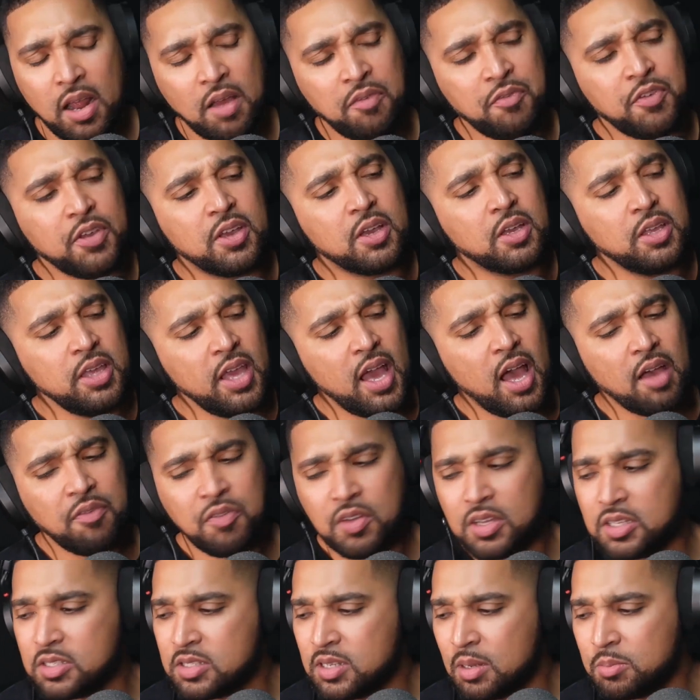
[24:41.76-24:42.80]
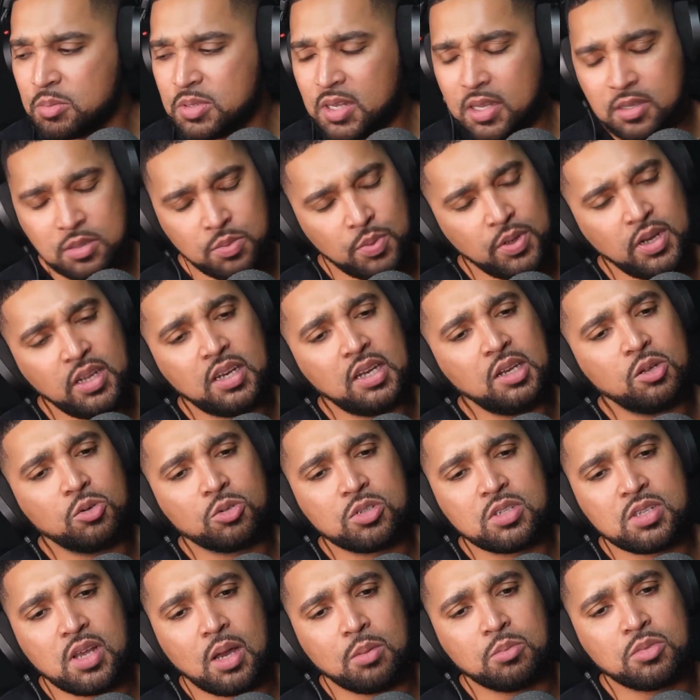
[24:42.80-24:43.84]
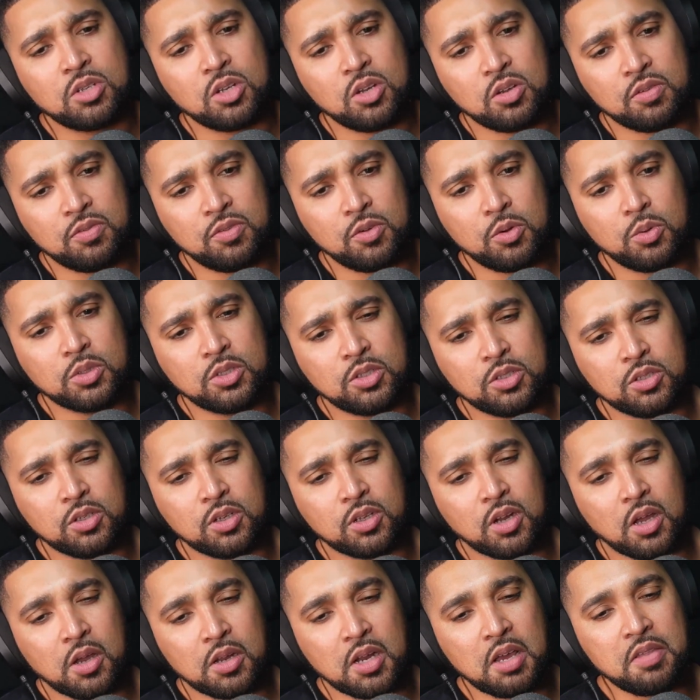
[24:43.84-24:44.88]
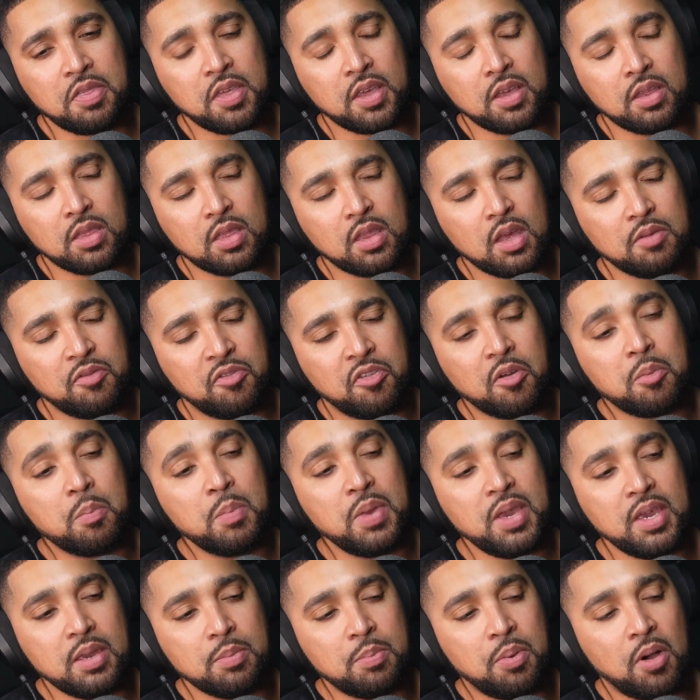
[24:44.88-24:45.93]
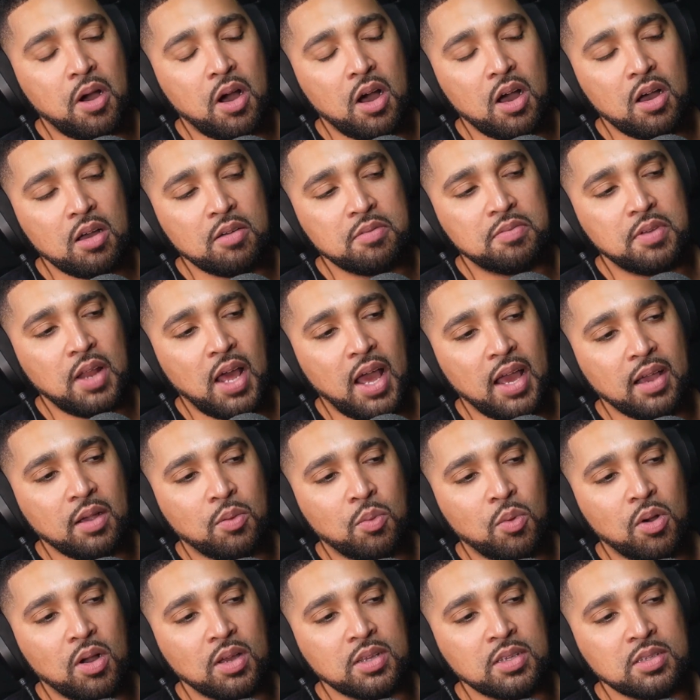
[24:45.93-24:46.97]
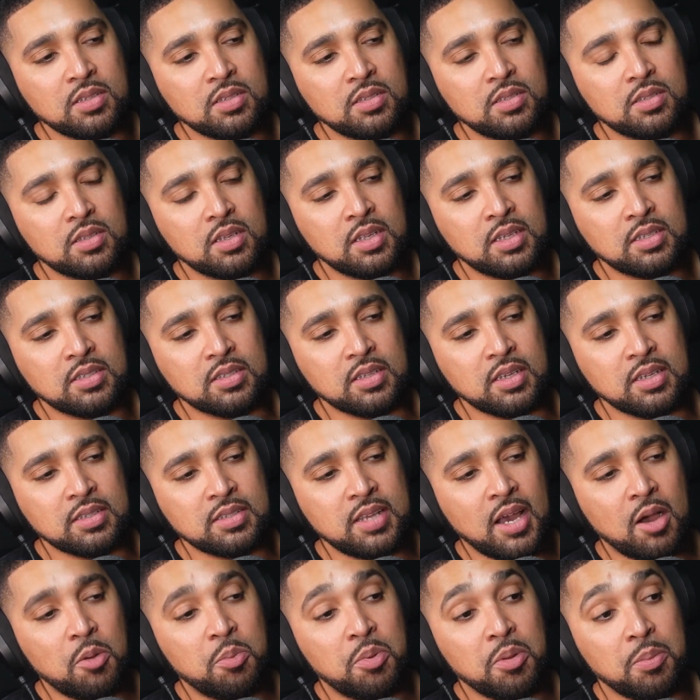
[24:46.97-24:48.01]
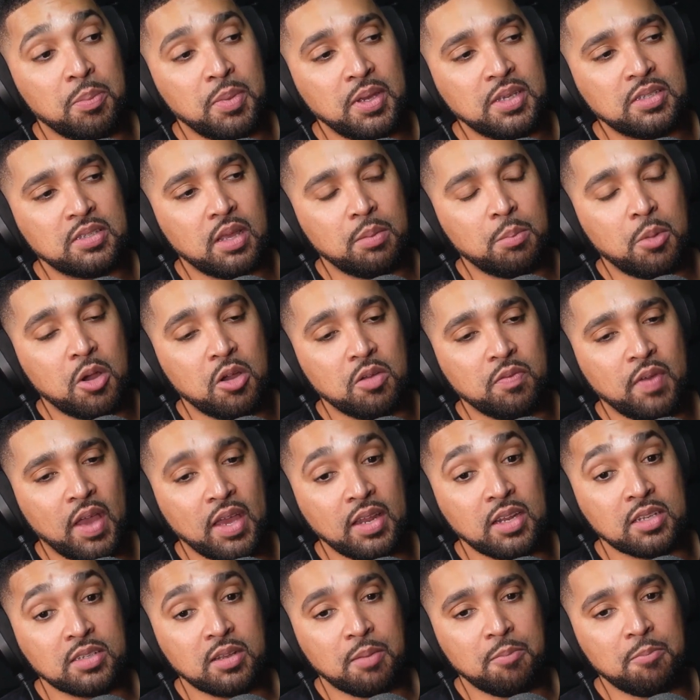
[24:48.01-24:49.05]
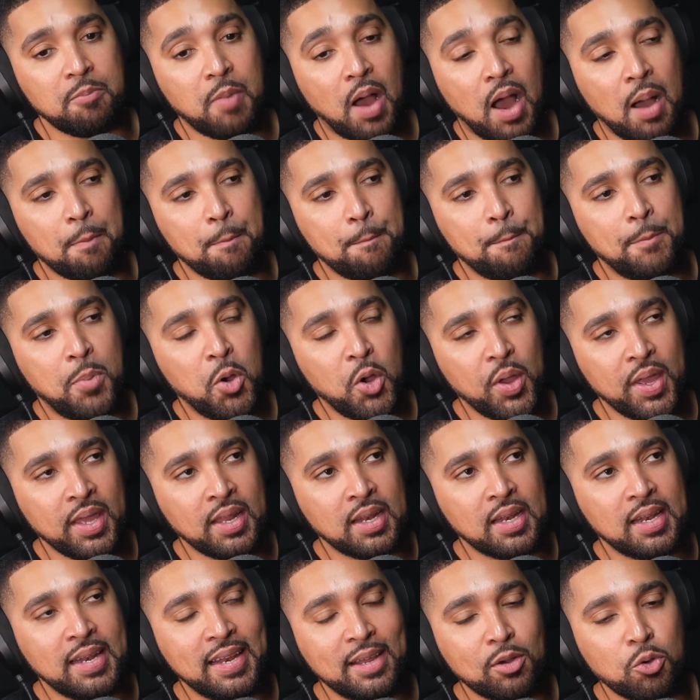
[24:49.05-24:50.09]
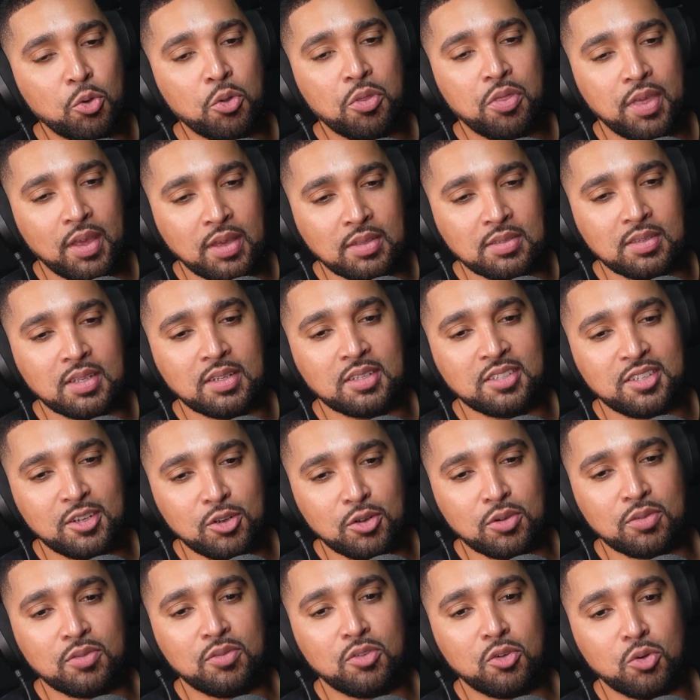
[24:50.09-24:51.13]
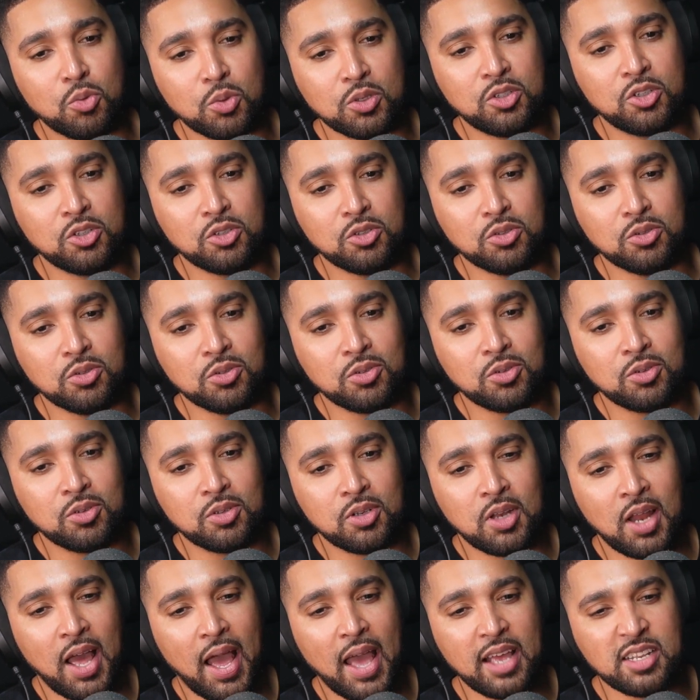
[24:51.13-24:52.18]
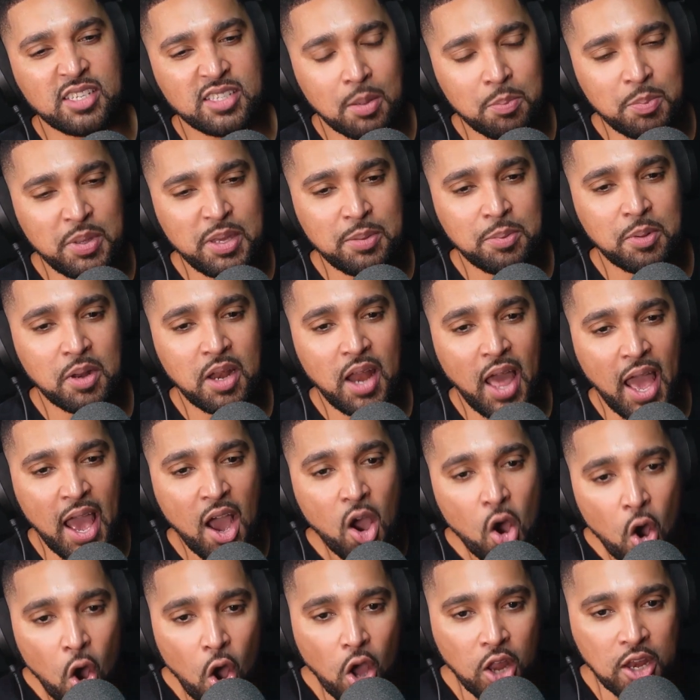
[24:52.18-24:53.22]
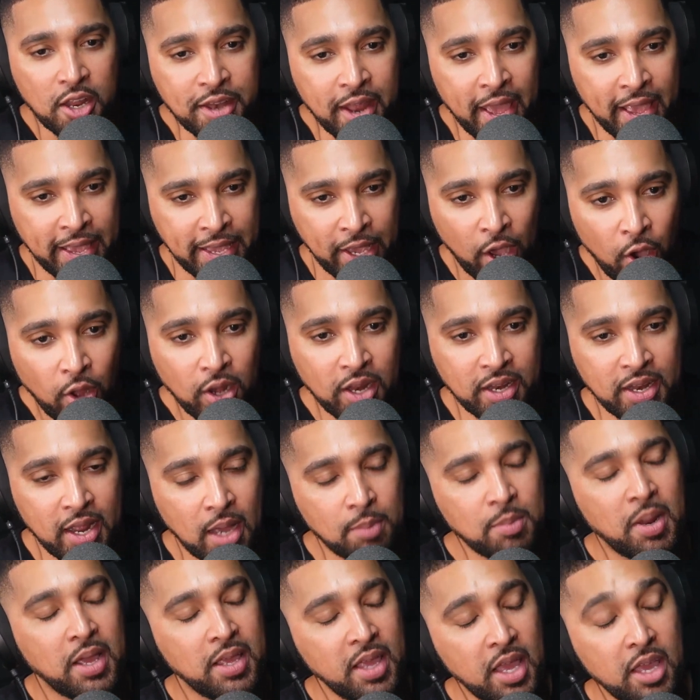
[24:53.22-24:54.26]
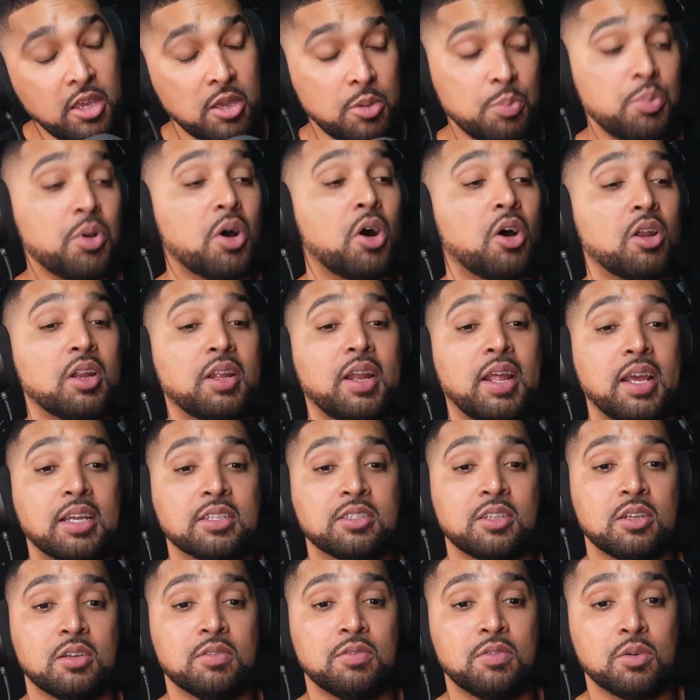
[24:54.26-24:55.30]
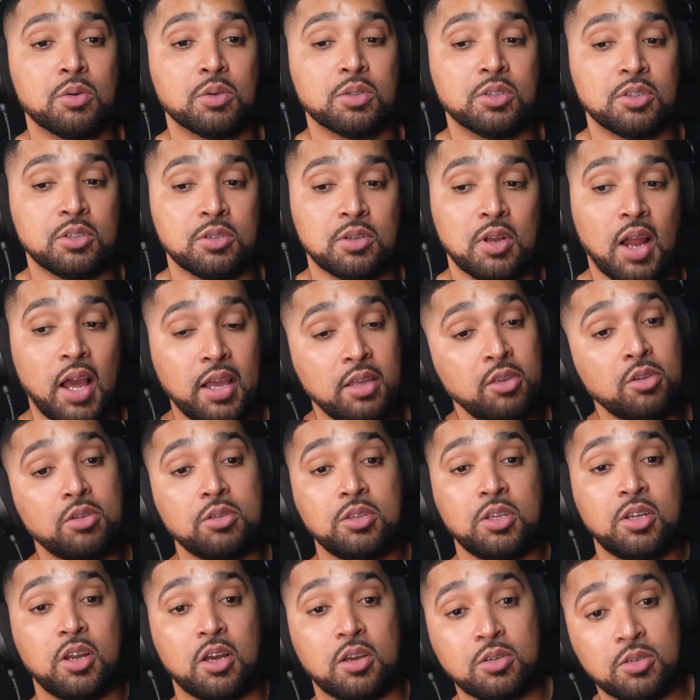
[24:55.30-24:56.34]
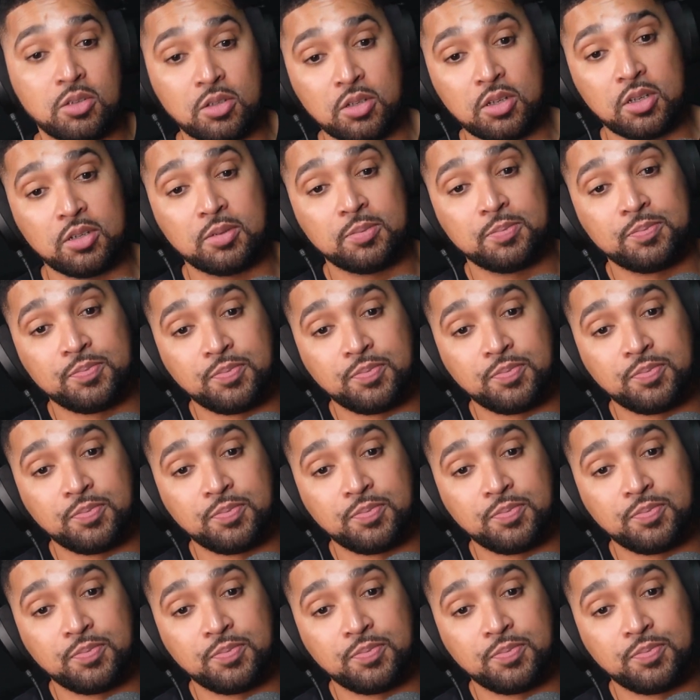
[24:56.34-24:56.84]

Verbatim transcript: think, yeah, I think sometimes we need a little something to look forward to, you know. And I think for me, part of like what is is is helping me stay motivated is I'm I'm putting little things in to look forward to. Like some people are like holiday, holiday. I'm like, yeah, you can put holiday in to look forward to. Like you, you know, you need small